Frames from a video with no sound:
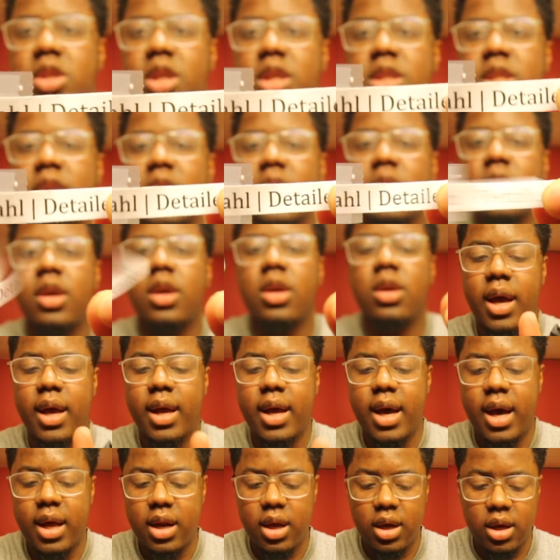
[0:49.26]
detailer. I
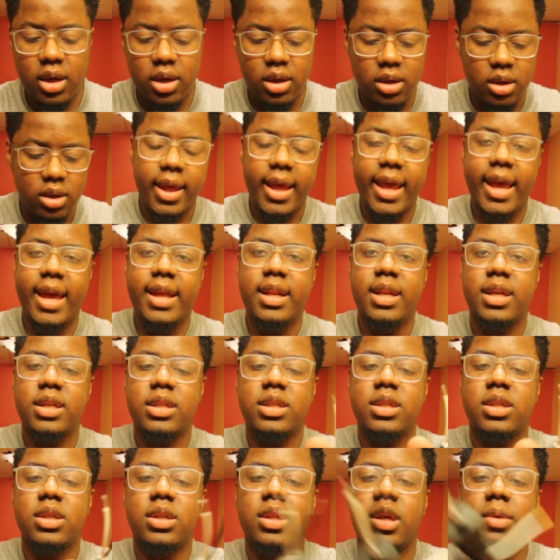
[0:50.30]
got a Andis
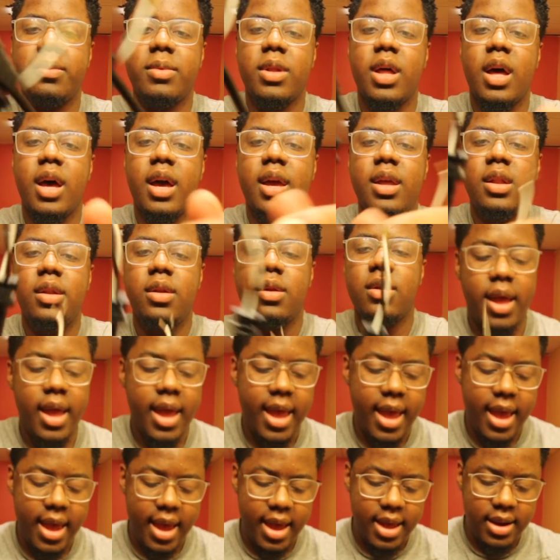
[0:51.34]
slimline,
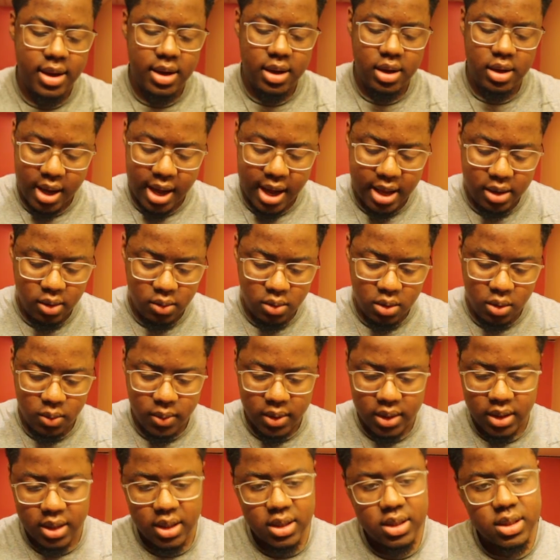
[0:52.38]
and I don't know
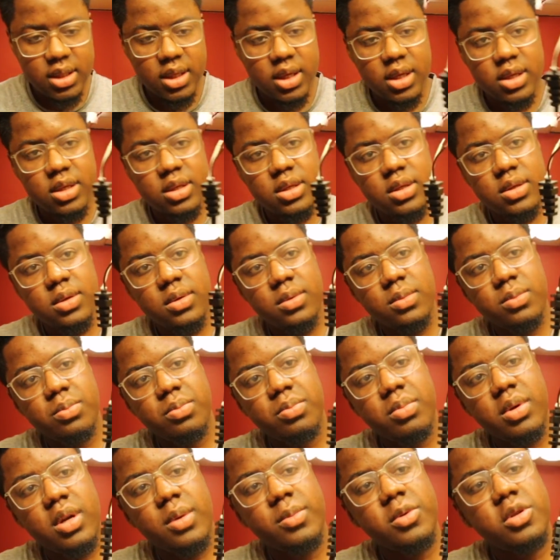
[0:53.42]
what this is,
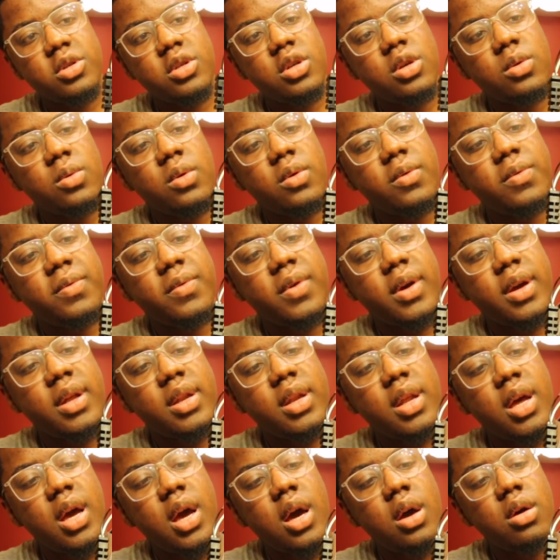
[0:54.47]
but I'm sure we'll
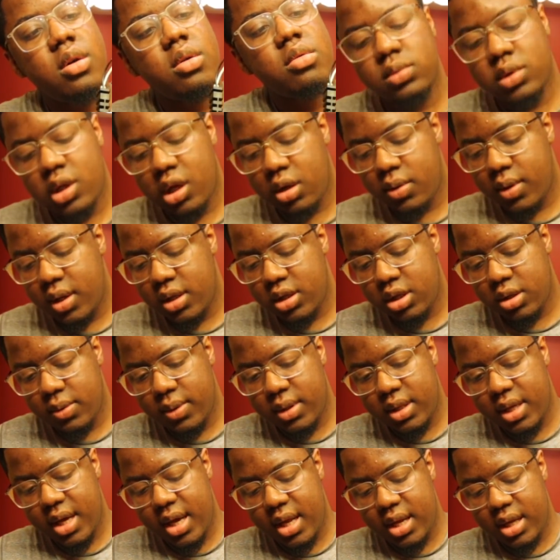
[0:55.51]
find out. I'm not quite sure
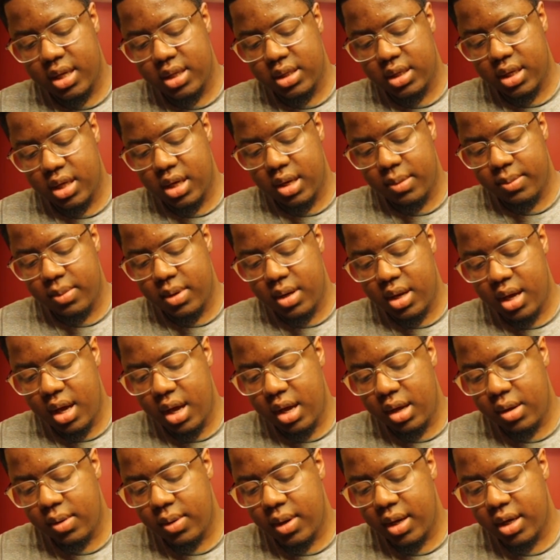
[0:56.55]
what that is, and I'm
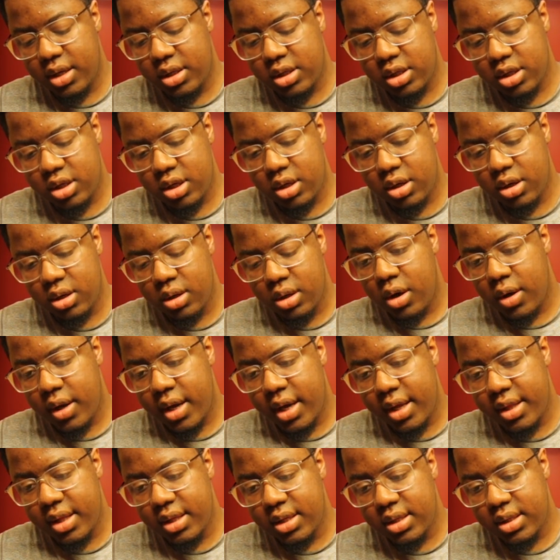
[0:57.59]
not quite sure.
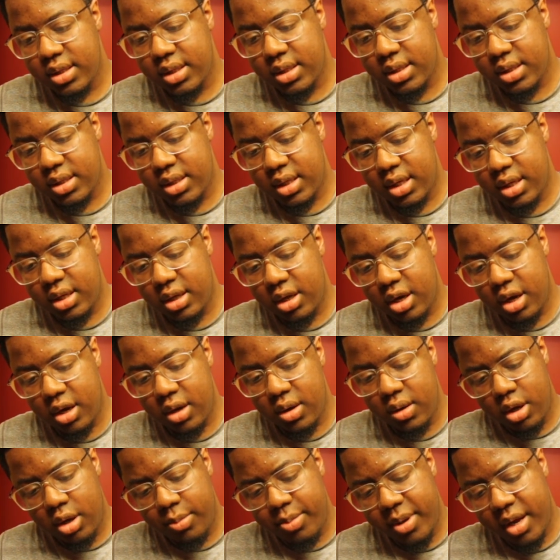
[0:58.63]
Okay, and this is a senior,
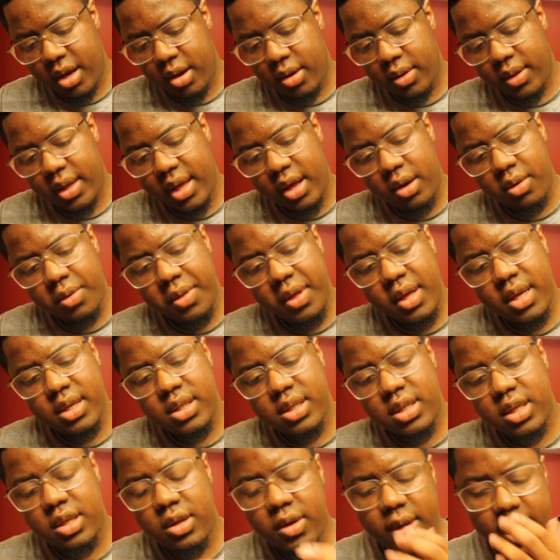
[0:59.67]
apparently. I don't think a
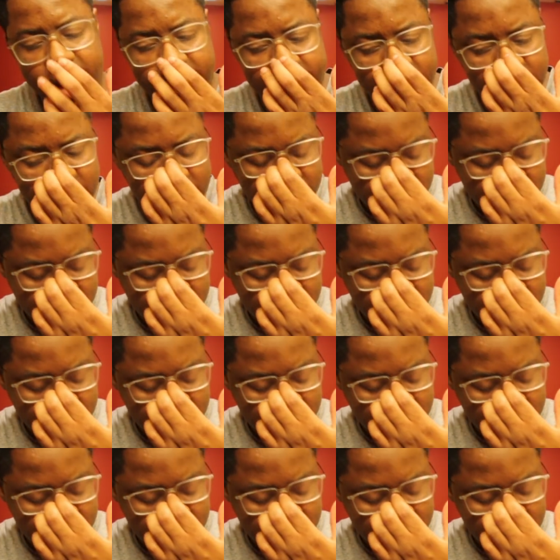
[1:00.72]
senior has